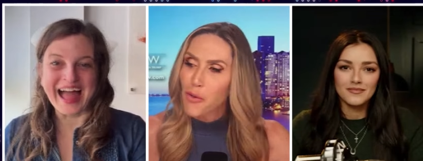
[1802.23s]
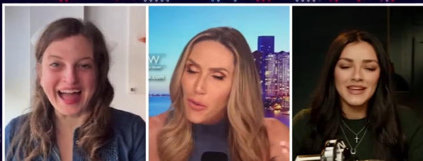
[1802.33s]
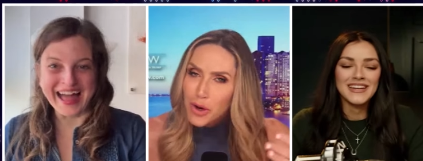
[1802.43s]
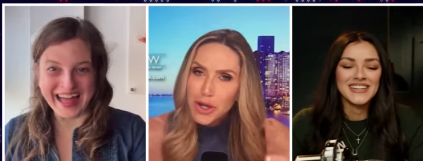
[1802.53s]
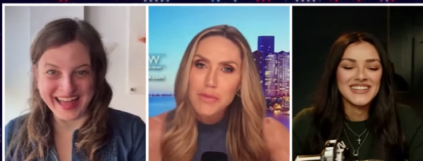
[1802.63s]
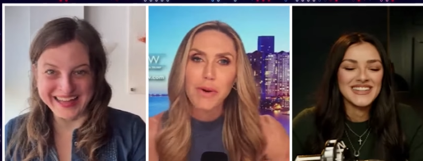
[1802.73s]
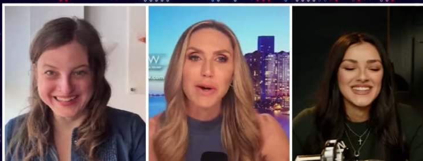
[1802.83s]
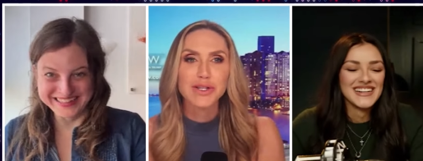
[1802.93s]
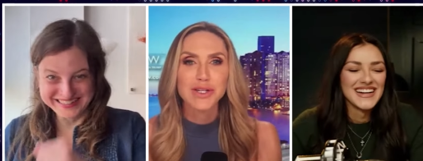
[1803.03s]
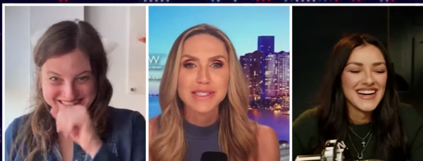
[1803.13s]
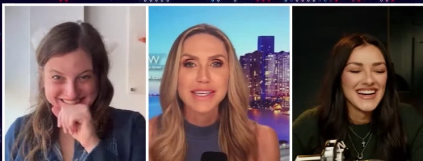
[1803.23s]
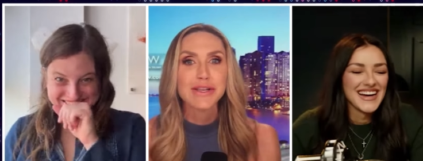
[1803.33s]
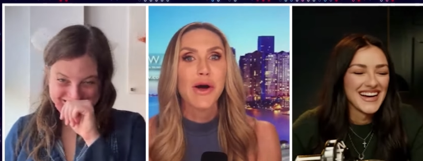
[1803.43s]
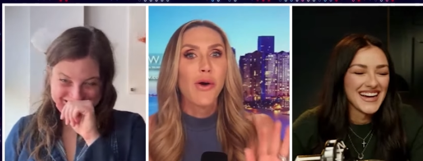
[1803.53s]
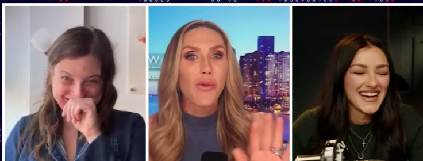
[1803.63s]
Speaker 1: would you purchase this?
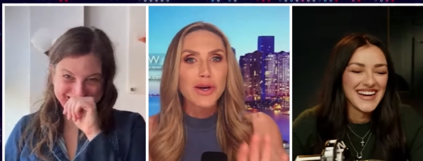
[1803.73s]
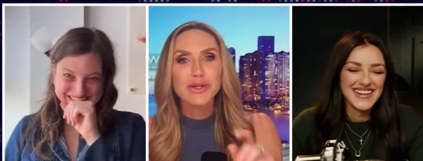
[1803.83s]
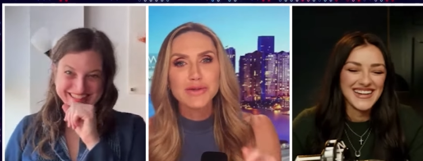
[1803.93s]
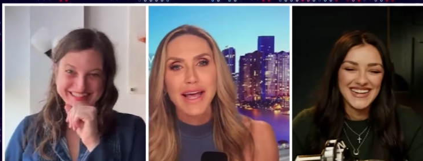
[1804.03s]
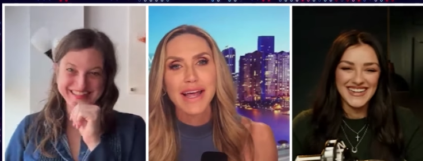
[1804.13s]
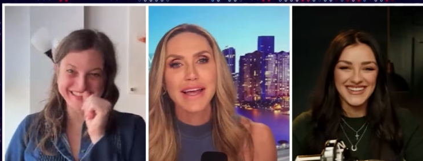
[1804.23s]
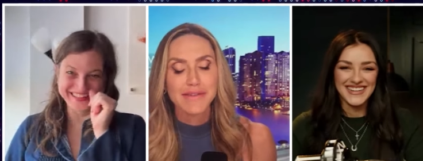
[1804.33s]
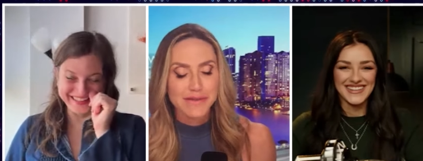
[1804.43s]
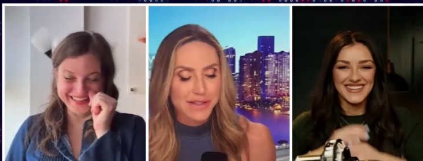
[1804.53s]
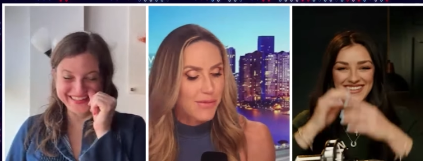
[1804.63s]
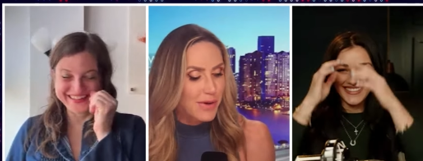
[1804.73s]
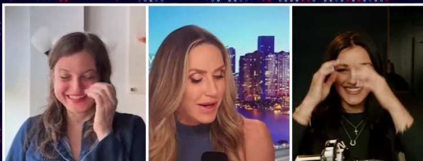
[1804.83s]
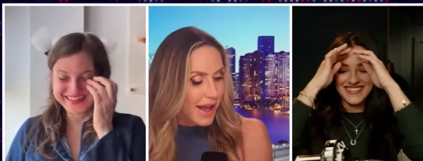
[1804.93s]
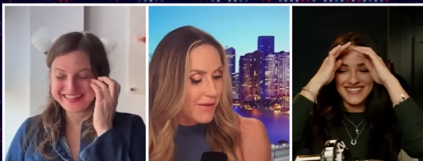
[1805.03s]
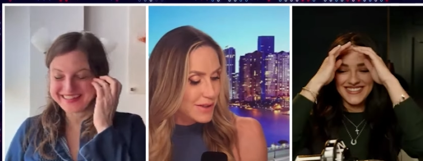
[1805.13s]
Would you take it if someone
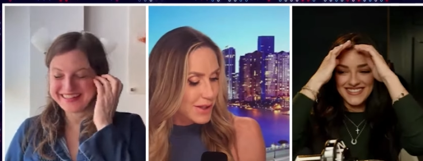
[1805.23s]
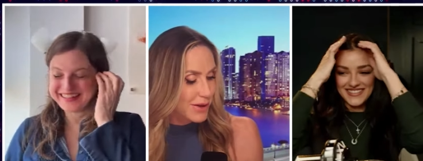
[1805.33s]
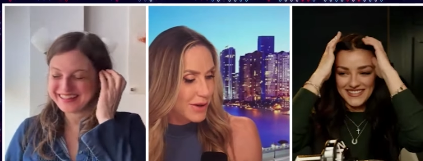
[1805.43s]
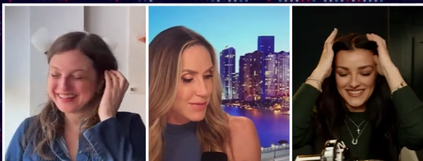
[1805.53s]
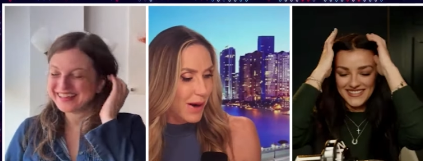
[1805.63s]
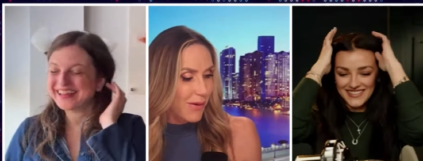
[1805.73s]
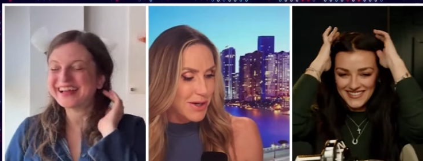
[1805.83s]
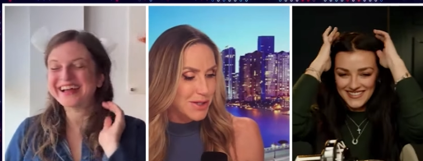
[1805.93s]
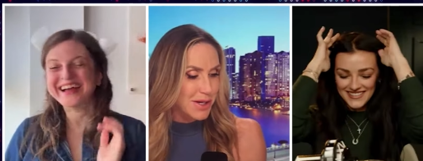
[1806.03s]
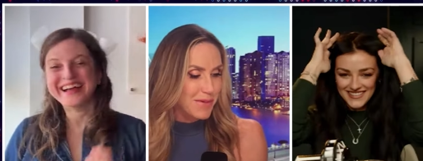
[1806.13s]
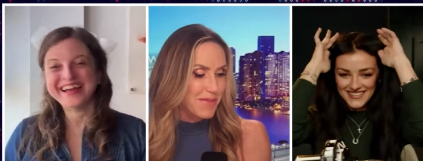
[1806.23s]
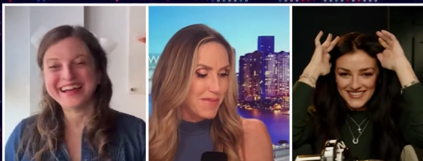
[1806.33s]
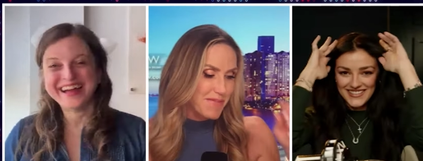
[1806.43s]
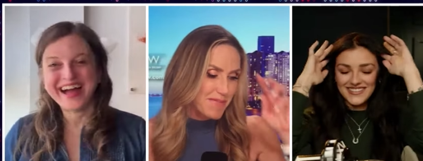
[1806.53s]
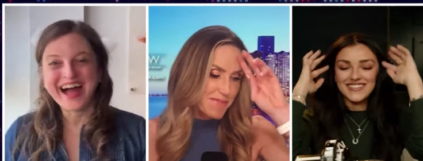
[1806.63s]
gave it to you? There's my question.
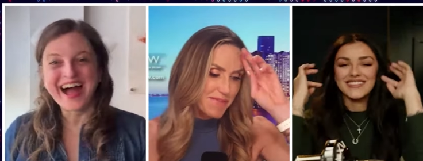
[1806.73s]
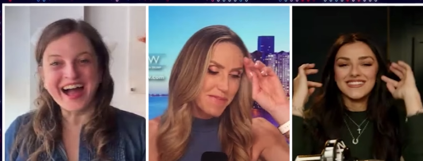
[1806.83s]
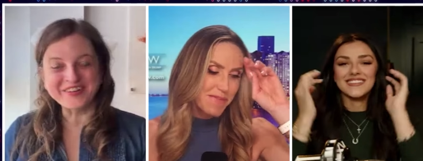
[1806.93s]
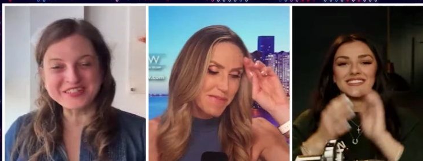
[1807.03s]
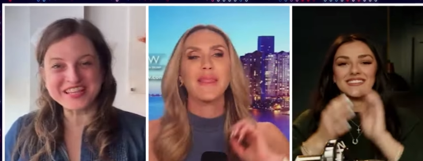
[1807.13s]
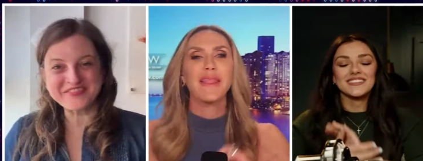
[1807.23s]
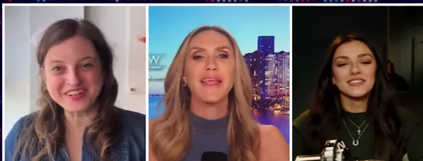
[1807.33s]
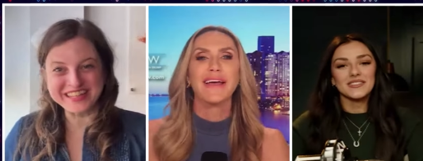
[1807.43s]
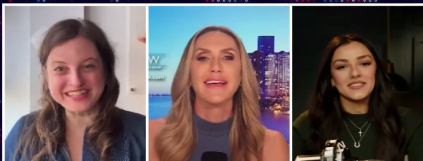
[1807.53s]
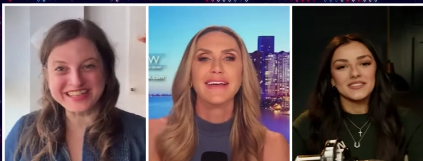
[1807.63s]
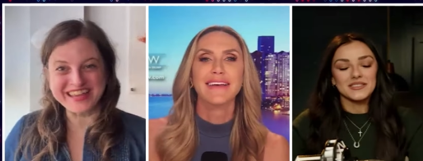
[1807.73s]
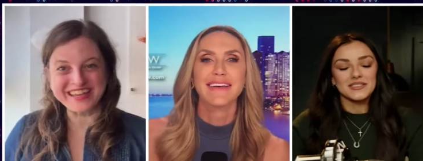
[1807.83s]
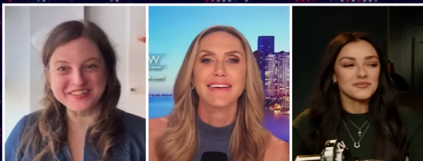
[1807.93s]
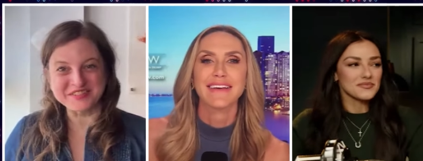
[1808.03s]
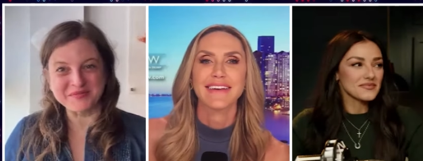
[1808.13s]
Speaker 2: I would definitely take
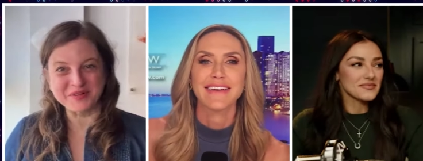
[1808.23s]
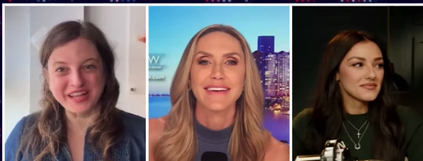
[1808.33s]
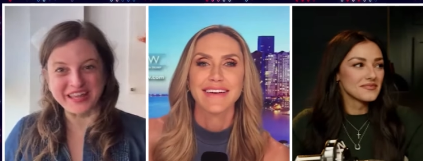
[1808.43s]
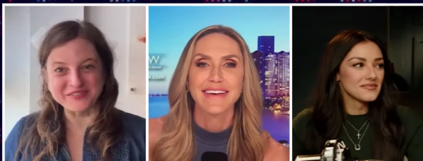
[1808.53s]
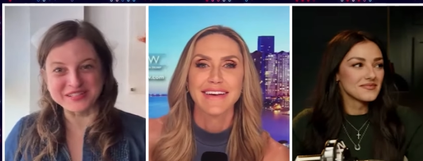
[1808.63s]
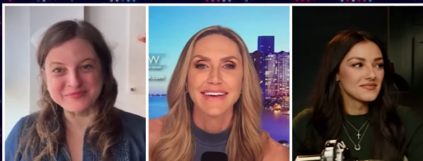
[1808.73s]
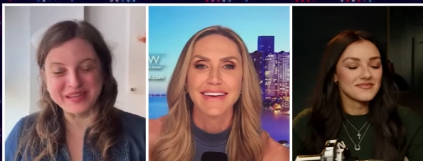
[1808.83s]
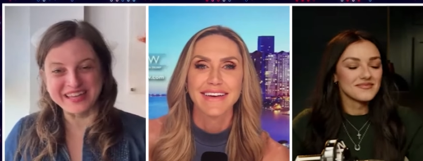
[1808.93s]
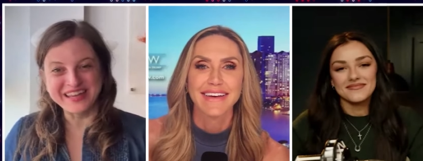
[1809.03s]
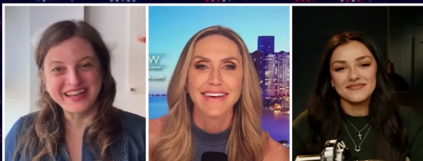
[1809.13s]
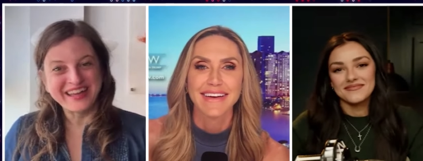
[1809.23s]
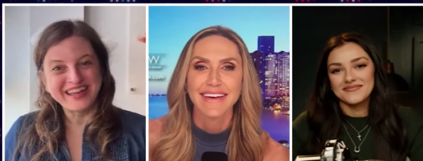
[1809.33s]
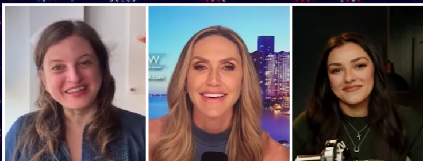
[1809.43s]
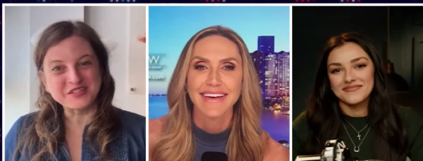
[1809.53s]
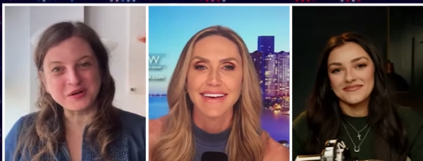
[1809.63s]
it if someone gave it to me.
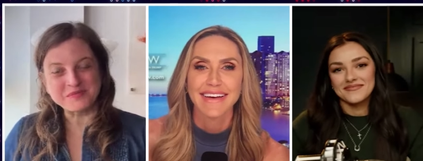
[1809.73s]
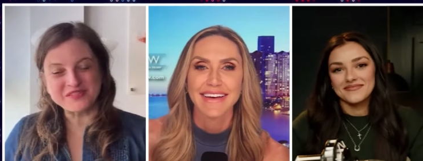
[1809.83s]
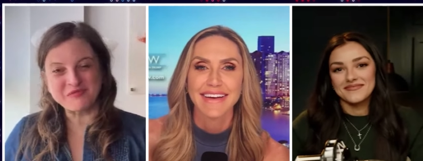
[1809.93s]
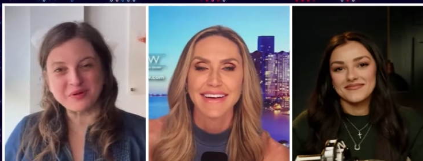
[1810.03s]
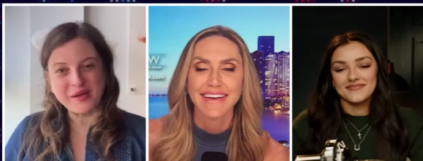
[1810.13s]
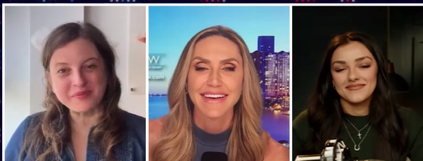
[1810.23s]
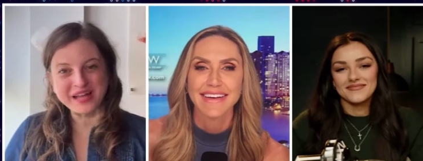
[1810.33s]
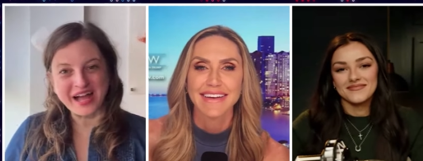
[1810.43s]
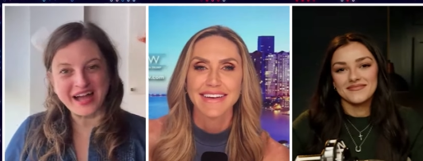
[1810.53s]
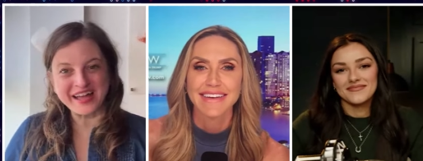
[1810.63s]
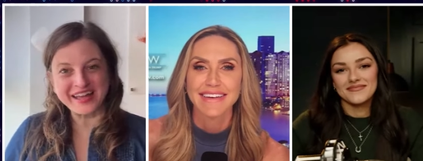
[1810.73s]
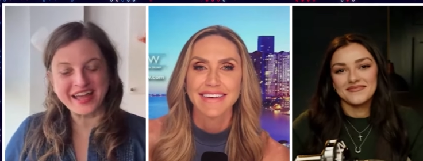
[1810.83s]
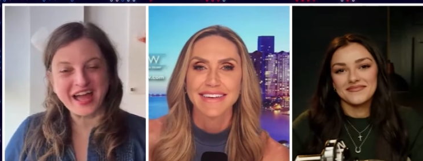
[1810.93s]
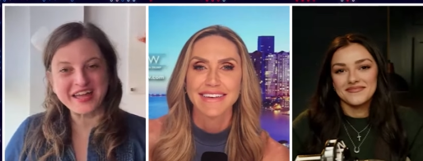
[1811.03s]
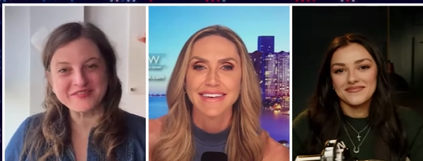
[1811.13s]
In terms of prepping, I
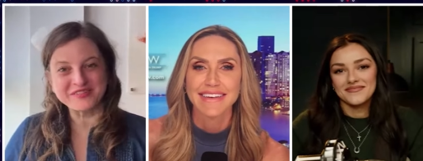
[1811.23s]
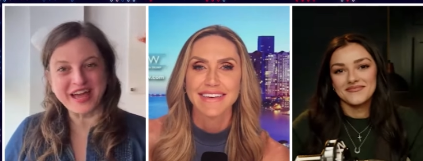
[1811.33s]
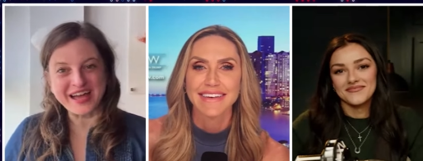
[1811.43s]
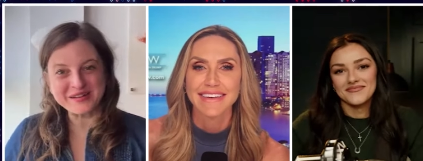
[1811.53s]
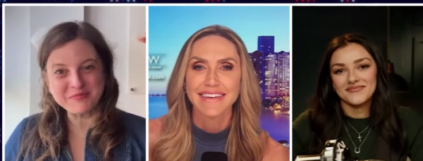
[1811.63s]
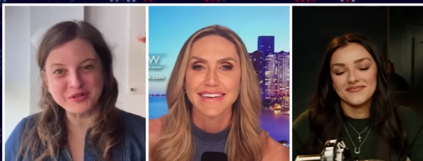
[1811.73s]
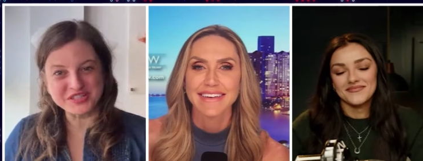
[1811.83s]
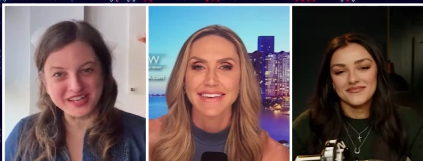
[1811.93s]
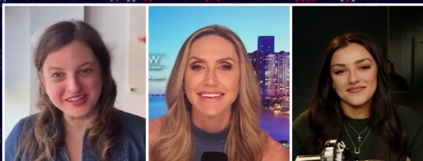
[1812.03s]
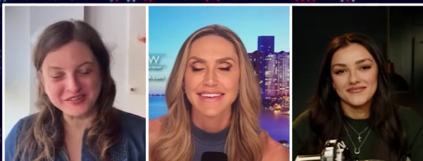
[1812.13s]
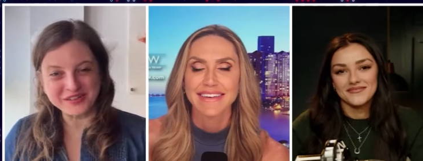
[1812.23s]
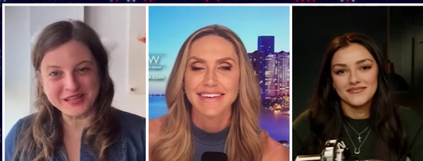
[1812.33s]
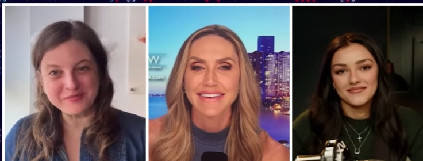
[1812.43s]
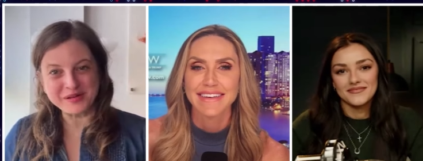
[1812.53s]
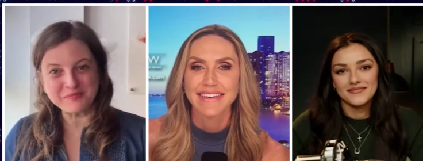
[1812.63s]
I have not
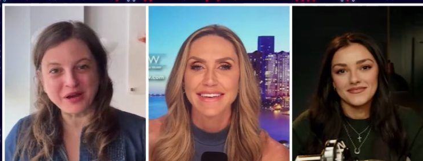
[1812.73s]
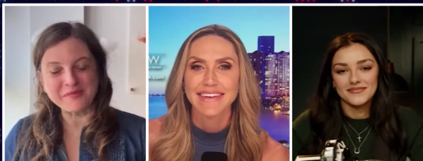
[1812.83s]
particularly been